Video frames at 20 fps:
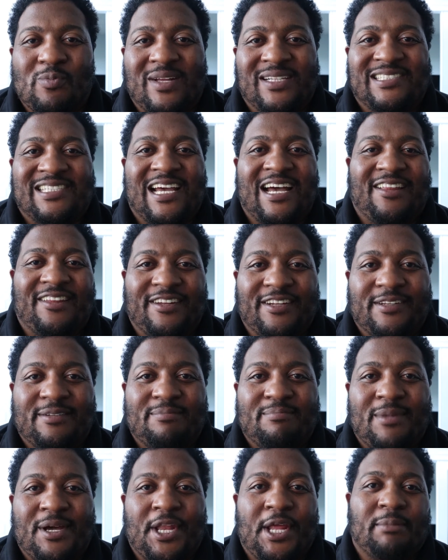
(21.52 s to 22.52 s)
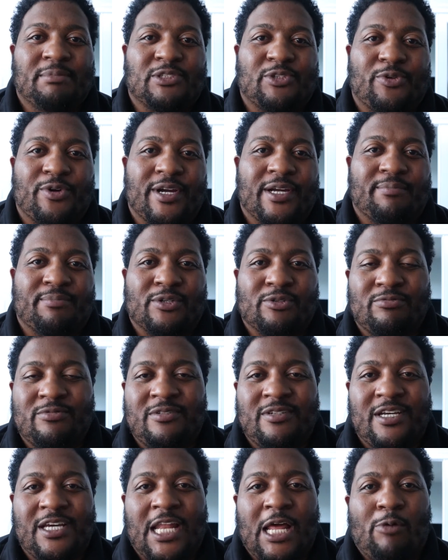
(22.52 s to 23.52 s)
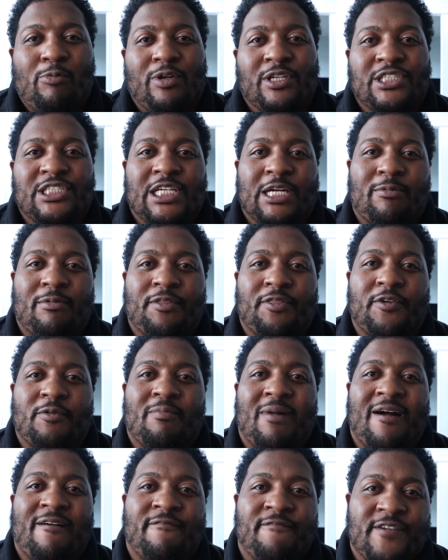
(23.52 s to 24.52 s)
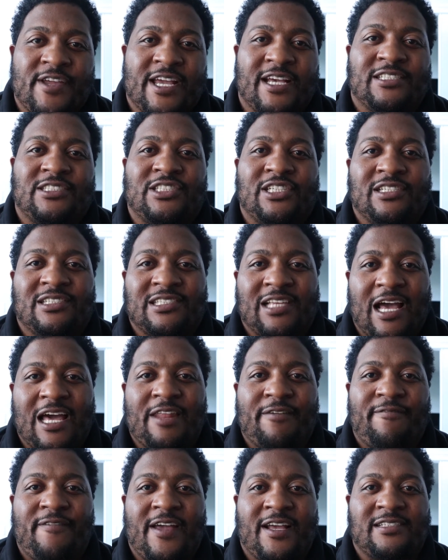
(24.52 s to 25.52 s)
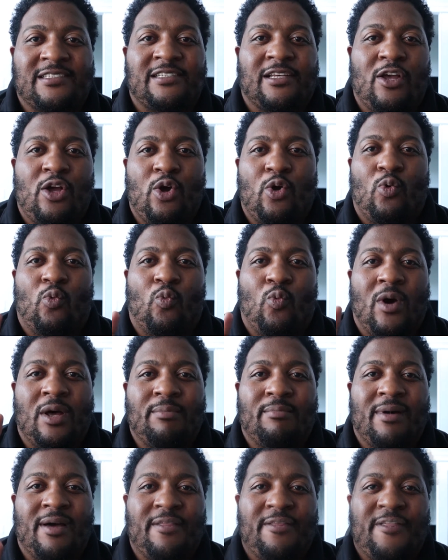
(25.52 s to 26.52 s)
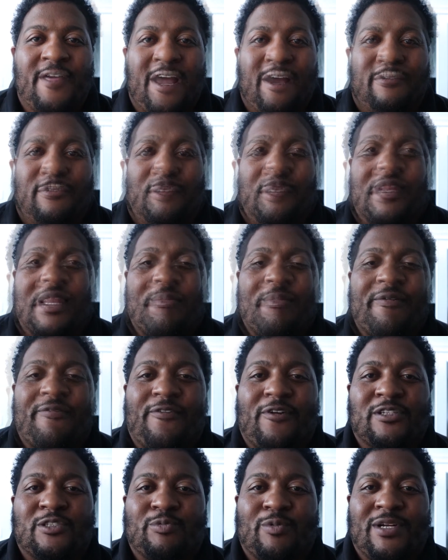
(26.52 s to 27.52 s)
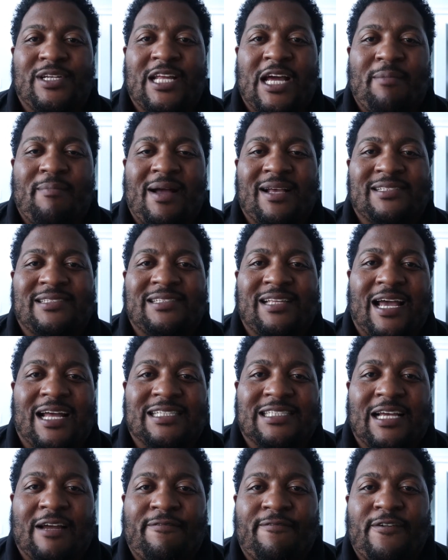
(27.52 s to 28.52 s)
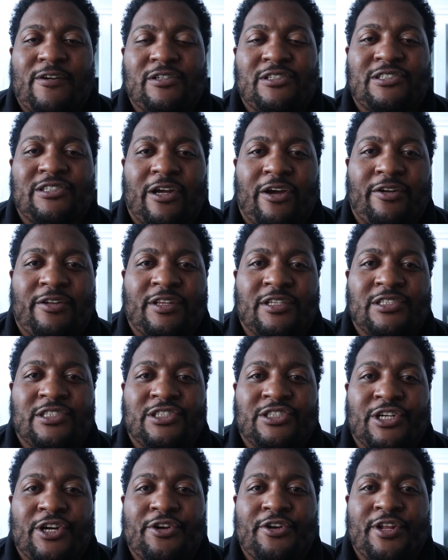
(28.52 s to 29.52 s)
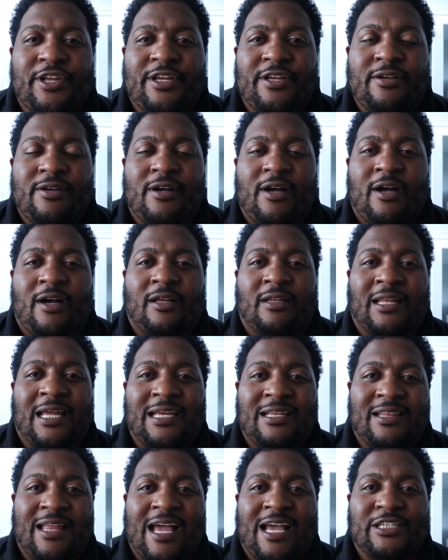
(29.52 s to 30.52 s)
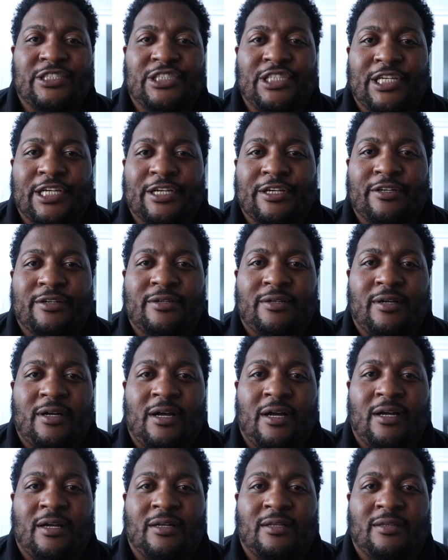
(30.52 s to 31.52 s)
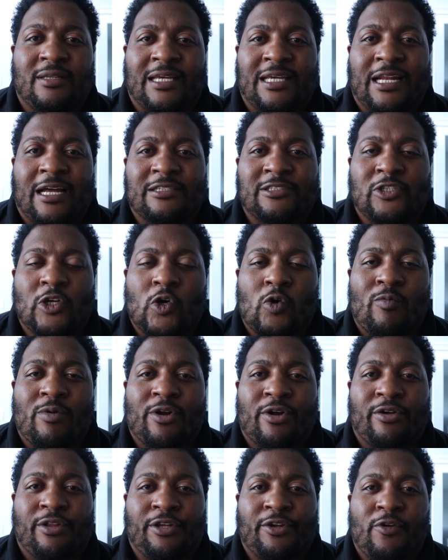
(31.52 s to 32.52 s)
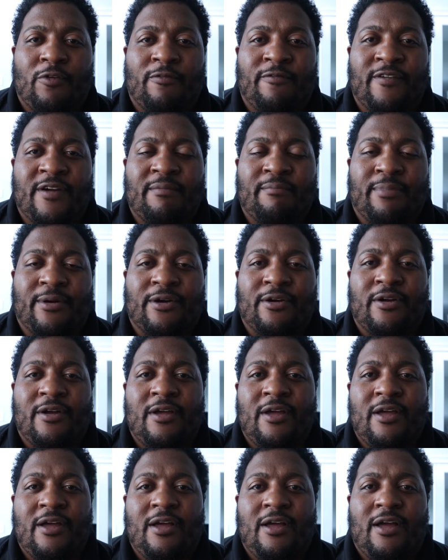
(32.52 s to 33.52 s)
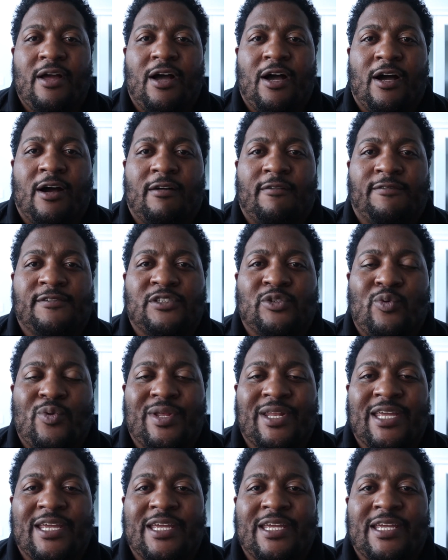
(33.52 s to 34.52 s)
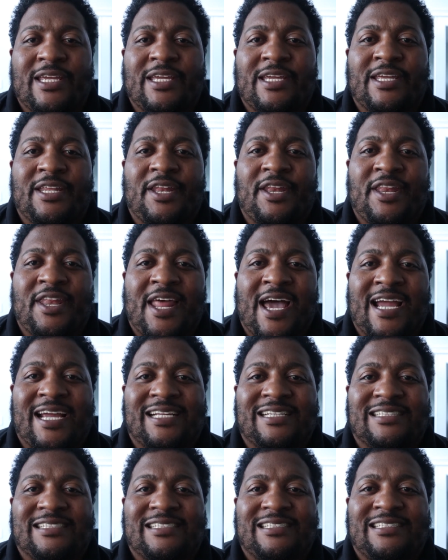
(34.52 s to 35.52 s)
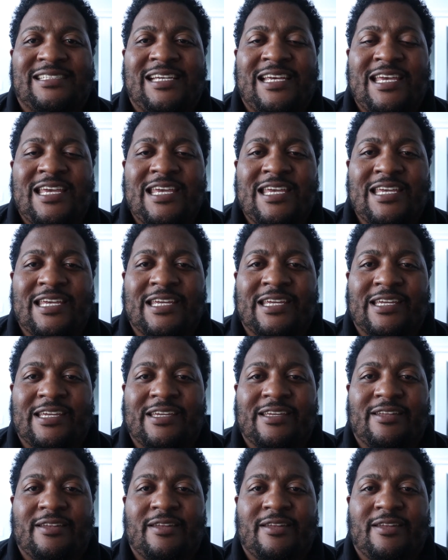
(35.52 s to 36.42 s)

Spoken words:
Mentality. My name's Greg Bruton, and I want to share with you my VSG side effects 1 month out. So let me first run down my stats. I first started this journey late last year, late October, early November of 2019.